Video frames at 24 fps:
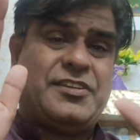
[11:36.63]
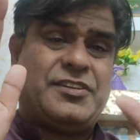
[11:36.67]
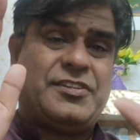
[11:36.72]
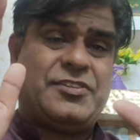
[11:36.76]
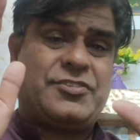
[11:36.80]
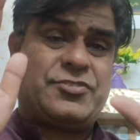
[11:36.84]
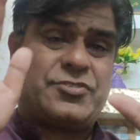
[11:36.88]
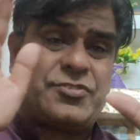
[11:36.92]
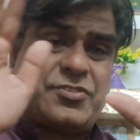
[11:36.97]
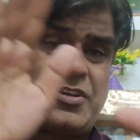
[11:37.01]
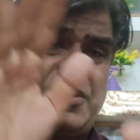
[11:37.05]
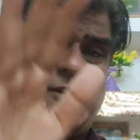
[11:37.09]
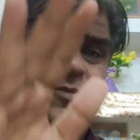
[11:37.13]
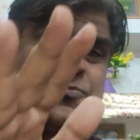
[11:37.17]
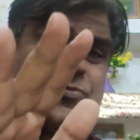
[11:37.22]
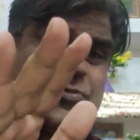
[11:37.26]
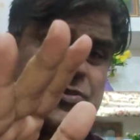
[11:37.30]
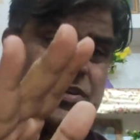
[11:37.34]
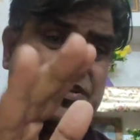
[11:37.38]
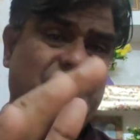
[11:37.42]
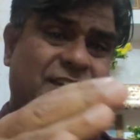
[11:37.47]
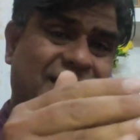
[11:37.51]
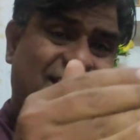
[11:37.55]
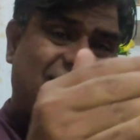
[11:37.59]

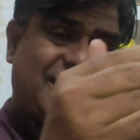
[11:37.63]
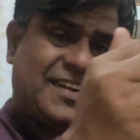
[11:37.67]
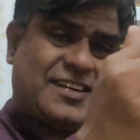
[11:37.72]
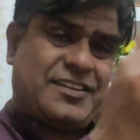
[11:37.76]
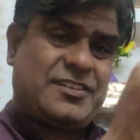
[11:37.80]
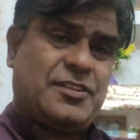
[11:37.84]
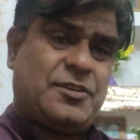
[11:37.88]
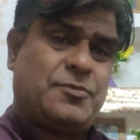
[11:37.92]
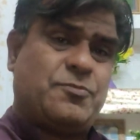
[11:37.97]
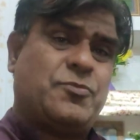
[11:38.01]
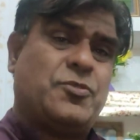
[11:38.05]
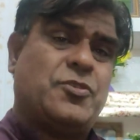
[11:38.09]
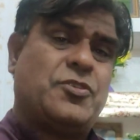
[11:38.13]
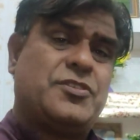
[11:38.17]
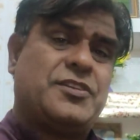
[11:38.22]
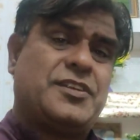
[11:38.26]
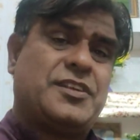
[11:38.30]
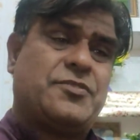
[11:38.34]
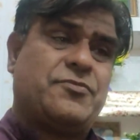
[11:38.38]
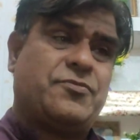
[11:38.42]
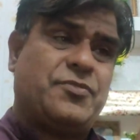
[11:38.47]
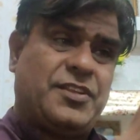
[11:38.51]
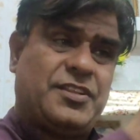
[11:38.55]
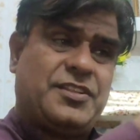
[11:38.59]
stopped at the
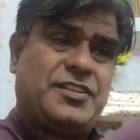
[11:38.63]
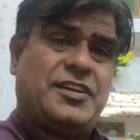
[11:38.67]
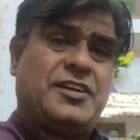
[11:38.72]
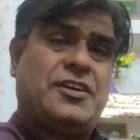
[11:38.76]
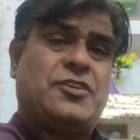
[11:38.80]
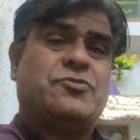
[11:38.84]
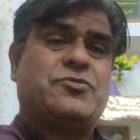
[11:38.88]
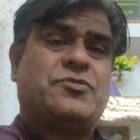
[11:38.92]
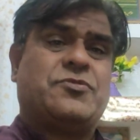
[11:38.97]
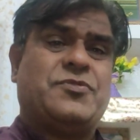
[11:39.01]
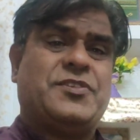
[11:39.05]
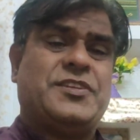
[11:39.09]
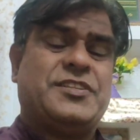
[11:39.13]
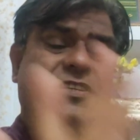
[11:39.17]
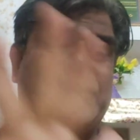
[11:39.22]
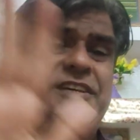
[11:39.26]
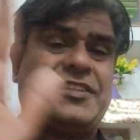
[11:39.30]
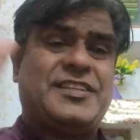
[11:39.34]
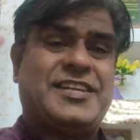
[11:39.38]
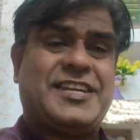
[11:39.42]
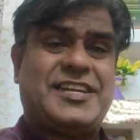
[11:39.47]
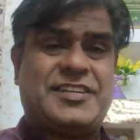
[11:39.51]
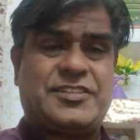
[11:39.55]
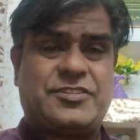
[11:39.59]
border without
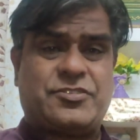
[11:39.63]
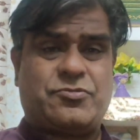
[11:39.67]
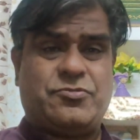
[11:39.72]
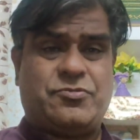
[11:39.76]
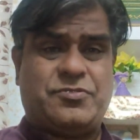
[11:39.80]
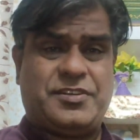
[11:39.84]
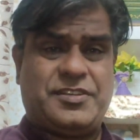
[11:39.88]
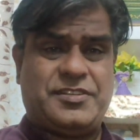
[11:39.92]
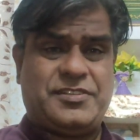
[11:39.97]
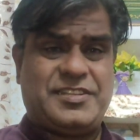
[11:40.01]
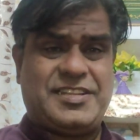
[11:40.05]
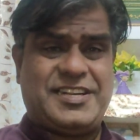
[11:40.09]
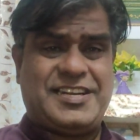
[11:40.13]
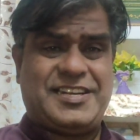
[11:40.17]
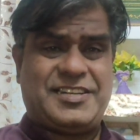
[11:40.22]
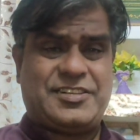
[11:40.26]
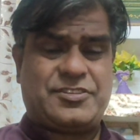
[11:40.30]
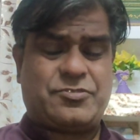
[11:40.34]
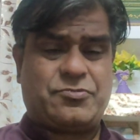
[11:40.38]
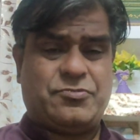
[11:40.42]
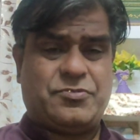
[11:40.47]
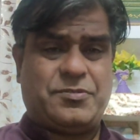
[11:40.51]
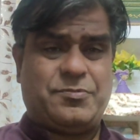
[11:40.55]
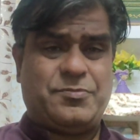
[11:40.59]
visa, that's
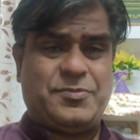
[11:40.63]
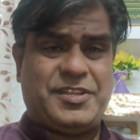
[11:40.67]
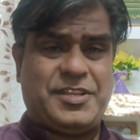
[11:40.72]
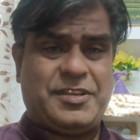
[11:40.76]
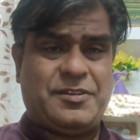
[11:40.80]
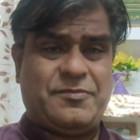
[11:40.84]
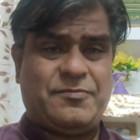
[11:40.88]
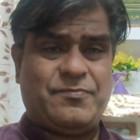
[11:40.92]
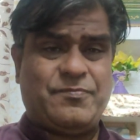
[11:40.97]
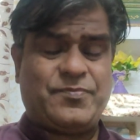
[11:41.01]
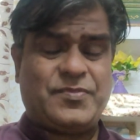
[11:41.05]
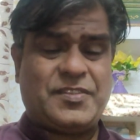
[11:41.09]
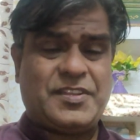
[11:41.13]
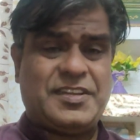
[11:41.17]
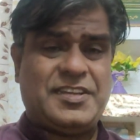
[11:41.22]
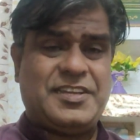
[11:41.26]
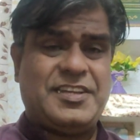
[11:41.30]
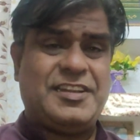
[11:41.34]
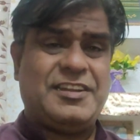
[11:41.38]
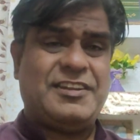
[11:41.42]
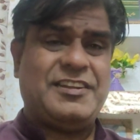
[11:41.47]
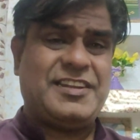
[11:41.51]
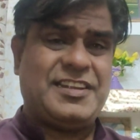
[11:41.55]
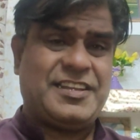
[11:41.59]
good. Mean
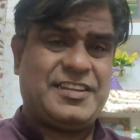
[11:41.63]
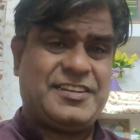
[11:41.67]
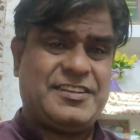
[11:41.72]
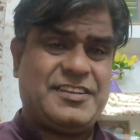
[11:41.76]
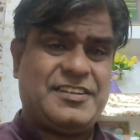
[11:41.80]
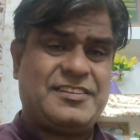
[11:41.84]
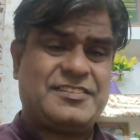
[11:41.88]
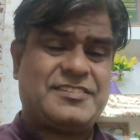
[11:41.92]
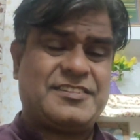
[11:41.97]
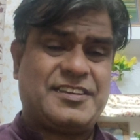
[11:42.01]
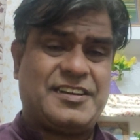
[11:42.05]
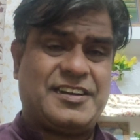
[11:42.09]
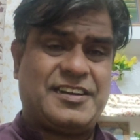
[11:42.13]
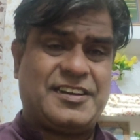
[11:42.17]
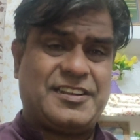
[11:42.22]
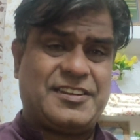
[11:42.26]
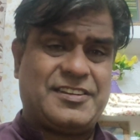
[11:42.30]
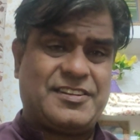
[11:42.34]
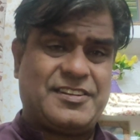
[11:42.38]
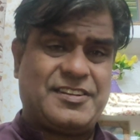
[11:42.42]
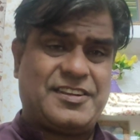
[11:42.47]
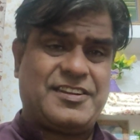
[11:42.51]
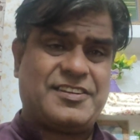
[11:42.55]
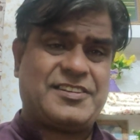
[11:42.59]
illegals are
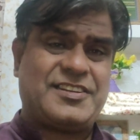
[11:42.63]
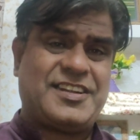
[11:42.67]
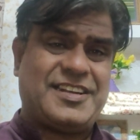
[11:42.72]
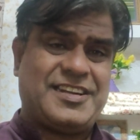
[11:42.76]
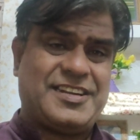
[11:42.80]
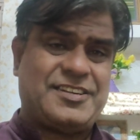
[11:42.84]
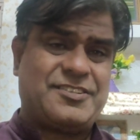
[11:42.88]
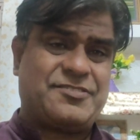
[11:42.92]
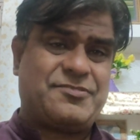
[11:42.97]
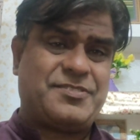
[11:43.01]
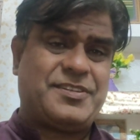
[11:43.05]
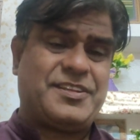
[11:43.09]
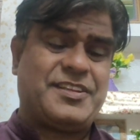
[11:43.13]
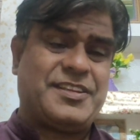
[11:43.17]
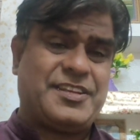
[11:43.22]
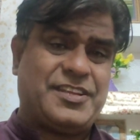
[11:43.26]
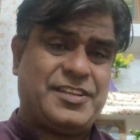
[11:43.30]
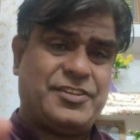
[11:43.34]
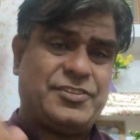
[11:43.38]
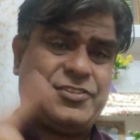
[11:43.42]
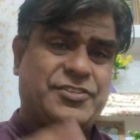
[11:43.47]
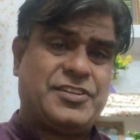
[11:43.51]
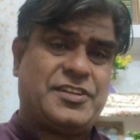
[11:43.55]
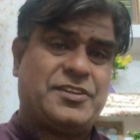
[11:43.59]
not entering
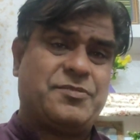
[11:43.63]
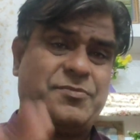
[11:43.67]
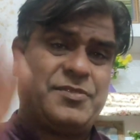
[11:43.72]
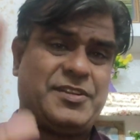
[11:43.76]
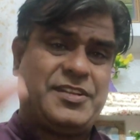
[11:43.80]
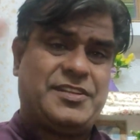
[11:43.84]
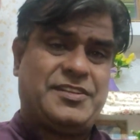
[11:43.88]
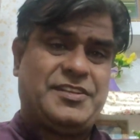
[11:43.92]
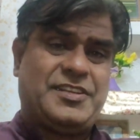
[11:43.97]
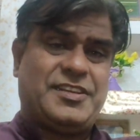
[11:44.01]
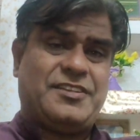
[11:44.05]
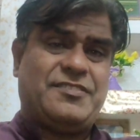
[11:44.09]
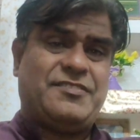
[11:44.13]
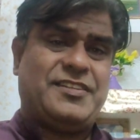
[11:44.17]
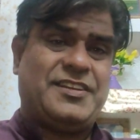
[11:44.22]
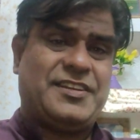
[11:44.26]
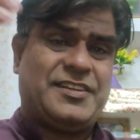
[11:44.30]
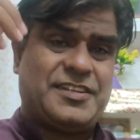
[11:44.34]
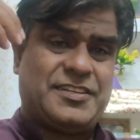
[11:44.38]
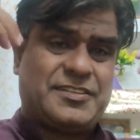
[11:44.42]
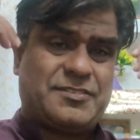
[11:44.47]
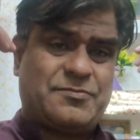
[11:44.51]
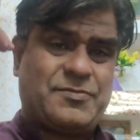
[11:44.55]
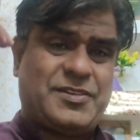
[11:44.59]
in Germany.
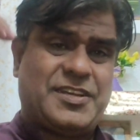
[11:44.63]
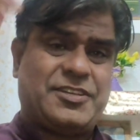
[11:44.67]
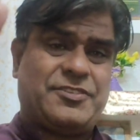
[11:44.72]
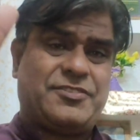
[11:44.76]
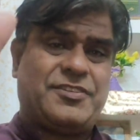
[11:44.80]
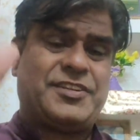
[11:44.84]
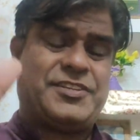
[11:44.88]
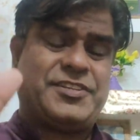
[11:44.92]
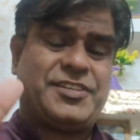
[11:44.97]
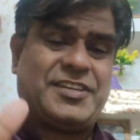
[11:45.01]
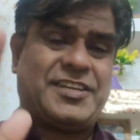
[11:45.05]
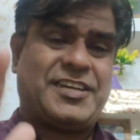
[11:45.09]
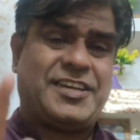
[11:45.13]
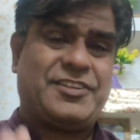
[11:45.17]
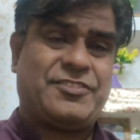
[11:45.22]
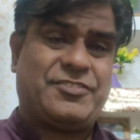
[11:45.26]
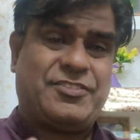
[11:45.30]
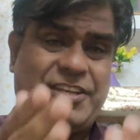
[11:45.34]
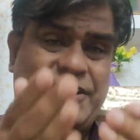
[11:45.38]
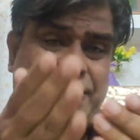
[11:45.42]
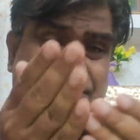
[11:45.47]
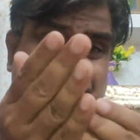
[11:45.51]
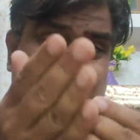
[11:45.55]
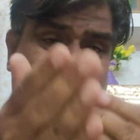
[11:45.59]
Illegals migration, I
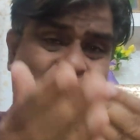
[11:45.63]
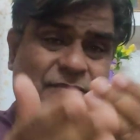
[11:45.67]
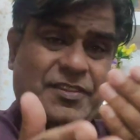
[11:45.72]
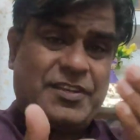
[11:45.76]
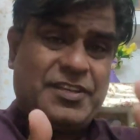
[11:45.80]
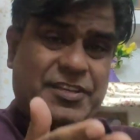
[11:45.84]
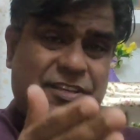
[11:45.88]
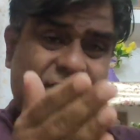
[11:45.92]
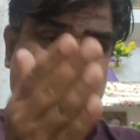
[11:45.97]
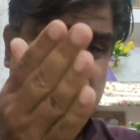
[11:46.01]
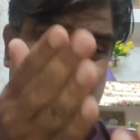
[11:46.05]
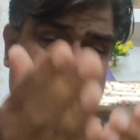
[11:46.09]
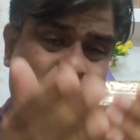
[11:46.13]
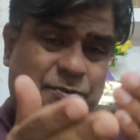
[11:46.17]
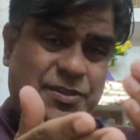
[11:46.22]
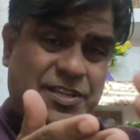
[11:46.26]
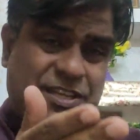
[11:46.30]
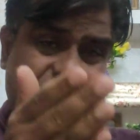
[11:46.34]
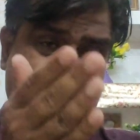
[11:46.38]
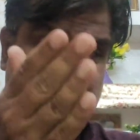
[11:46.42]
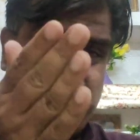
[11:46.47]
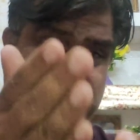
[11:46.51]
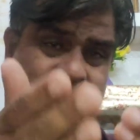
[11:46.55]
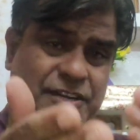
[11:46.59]
think, is
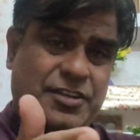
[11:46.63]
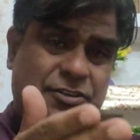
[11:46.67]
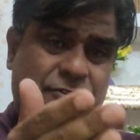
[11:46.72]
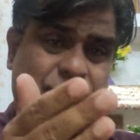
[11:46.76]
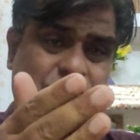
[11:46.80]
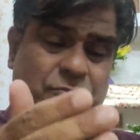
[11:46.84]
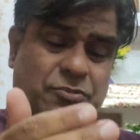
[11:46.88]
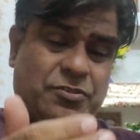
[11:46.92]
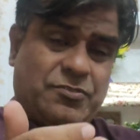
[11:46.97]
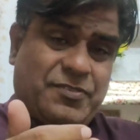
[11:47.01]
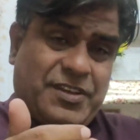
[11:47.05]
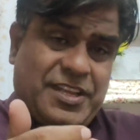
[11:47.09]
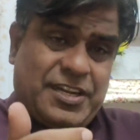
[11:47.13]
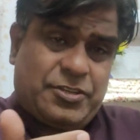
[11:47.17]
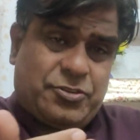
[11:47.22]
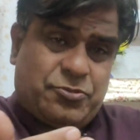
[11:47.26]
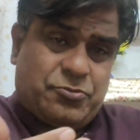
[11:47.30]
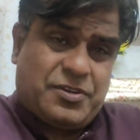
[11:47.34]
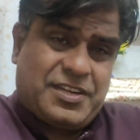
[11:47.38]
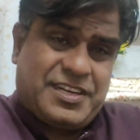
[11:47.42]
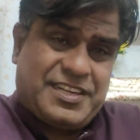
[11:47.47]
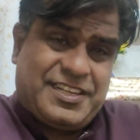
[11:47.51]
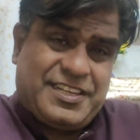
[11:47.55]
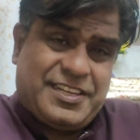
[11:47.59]
being controlled. When
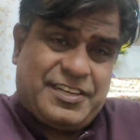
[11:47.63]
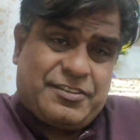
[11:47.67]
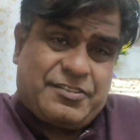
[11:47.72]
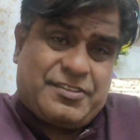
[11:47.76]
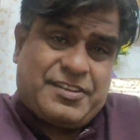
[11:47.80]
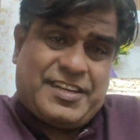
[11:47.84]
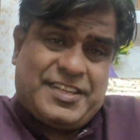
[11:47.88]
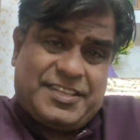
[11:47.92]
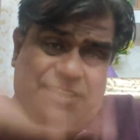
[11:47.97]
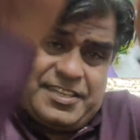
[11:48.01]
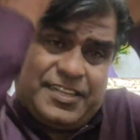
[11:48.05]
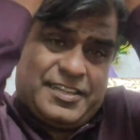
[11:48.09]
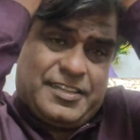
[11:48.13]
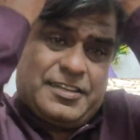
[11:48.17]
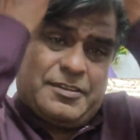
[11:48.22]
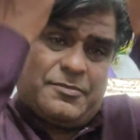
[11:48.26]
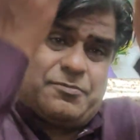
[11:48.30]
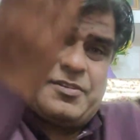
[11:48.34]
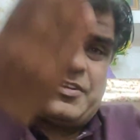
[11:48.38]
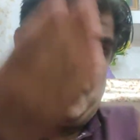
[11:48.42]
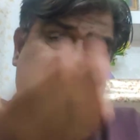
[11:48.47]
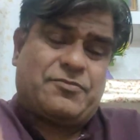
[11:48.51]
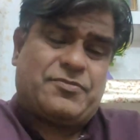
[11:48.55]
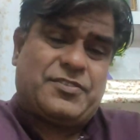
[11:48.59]
you are increasing
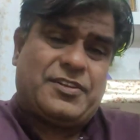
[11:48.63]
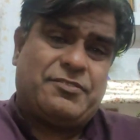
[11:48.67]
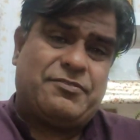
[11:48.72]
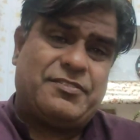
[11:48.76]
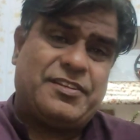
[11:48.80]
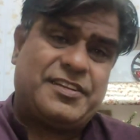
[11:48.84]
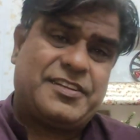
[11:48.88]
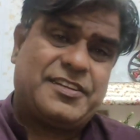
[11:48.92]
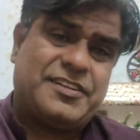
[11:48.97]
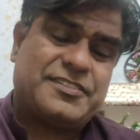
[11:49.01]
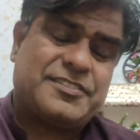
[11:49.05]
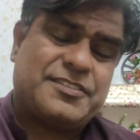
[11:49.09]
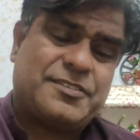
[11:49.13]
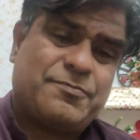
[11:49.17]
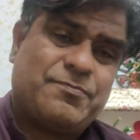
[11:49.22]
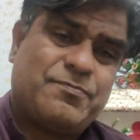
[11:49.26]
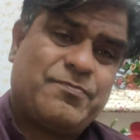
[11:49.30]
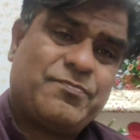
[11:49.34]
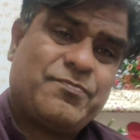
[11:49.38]
number of illegals,